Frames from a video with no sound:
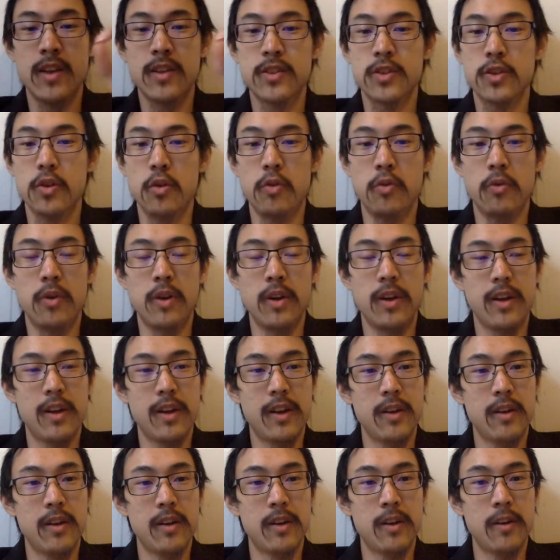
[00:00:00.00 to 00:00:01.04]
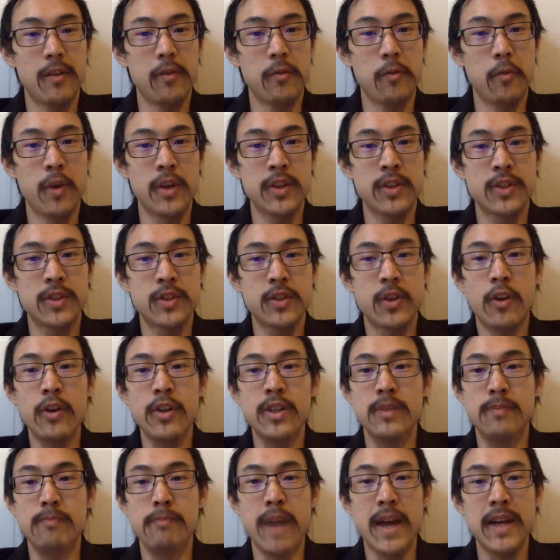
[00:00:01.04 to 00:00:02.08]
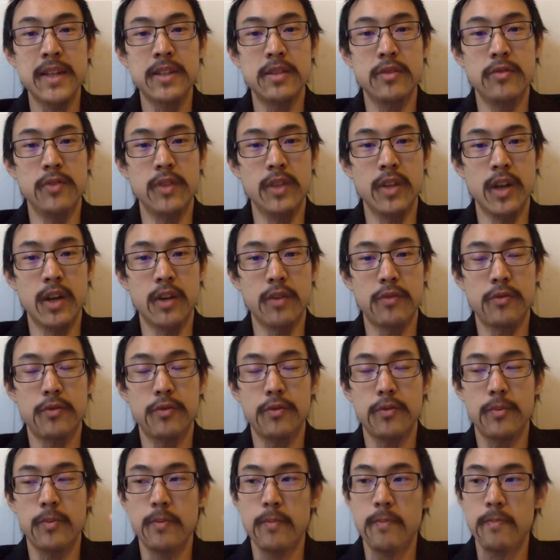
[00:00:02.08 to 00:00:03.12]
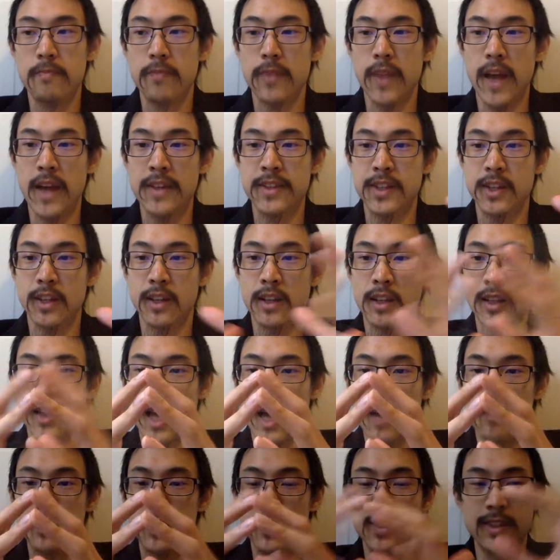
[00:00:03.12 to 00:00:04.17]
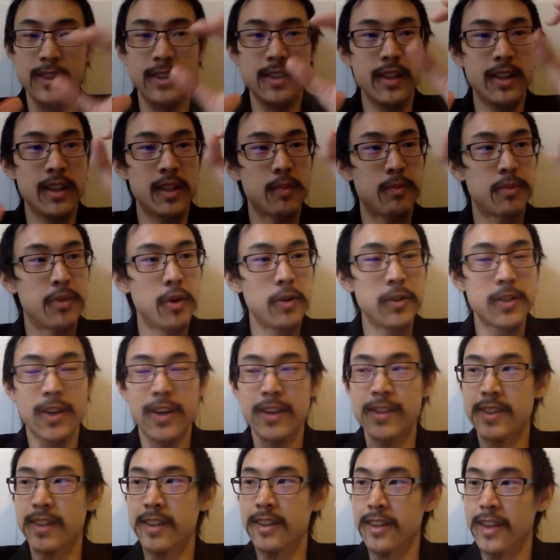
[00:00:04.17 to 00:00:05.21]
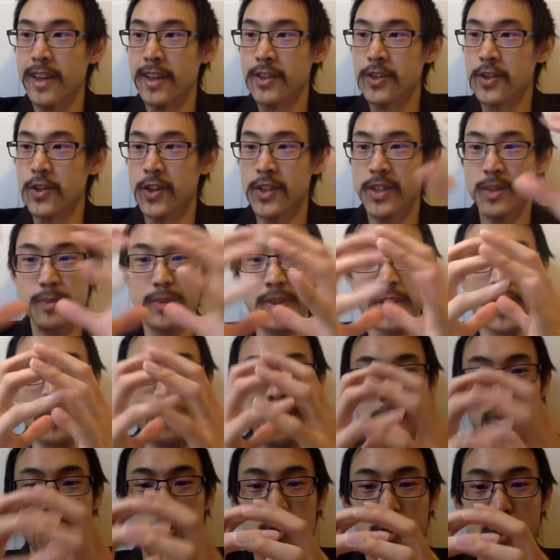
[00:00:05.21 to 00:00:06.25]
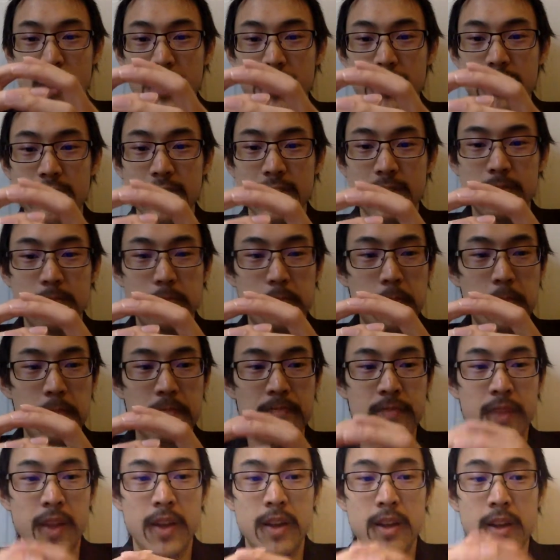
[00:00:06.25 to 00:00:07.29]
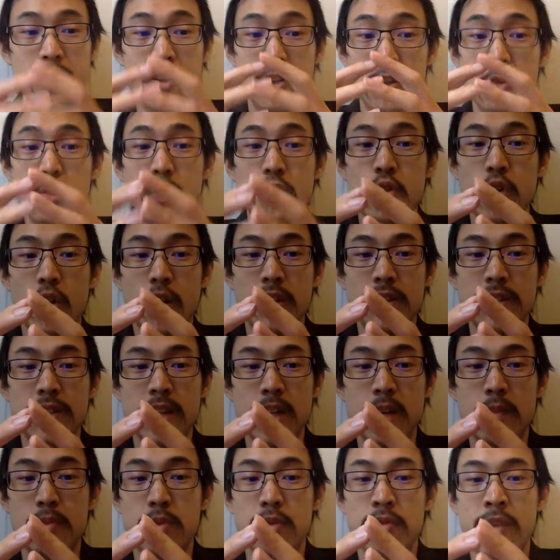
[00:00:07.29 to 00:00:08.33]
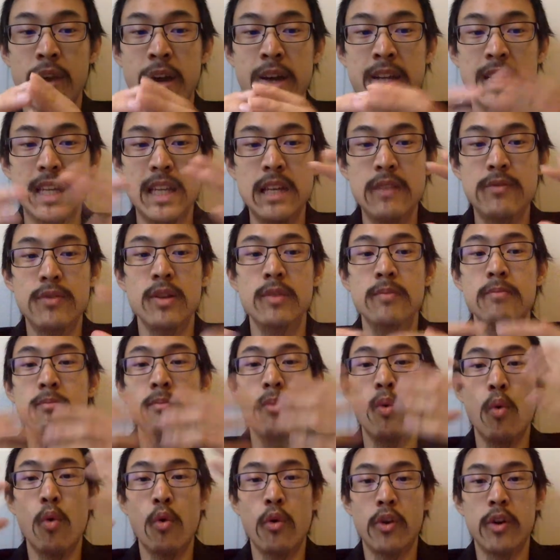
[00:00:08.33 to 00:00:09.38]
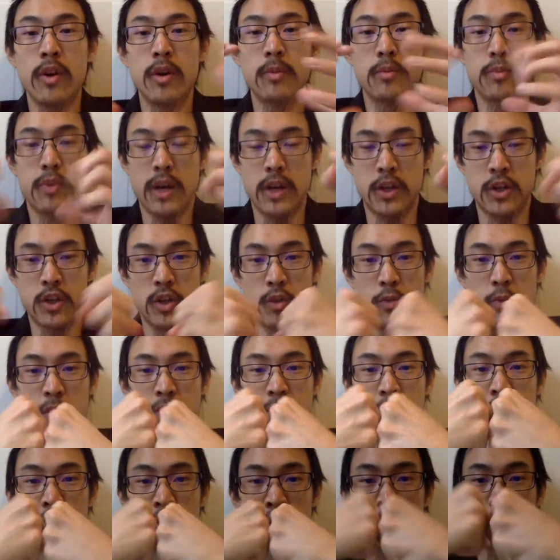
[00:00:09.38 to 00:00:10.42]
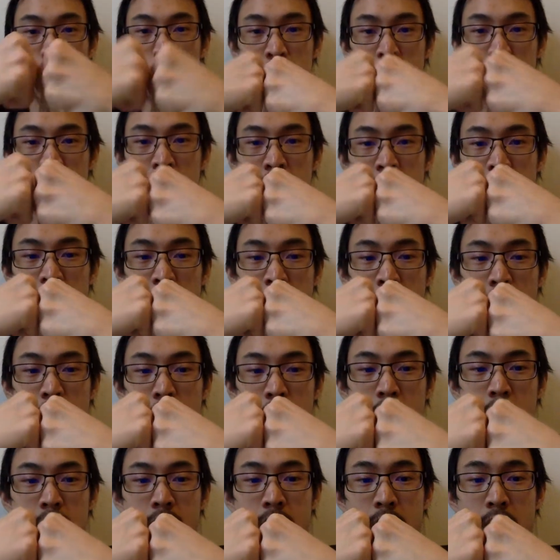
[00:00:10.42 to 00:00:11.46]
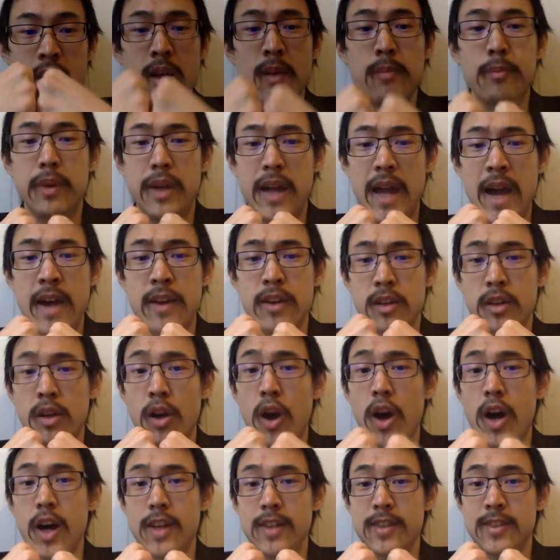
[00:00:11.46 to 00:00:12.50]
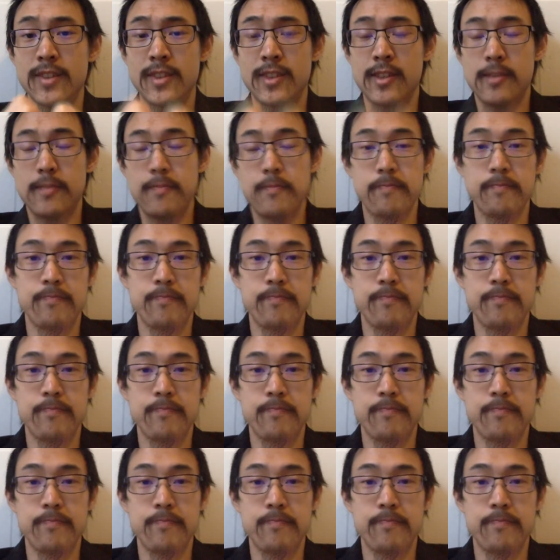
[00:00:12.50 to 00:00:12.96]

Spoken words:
So when a star is massive enough, as it collapses, its protons and electrons become neutrons. Neutrons can provide even more pressure when they're squished together, but at a cost.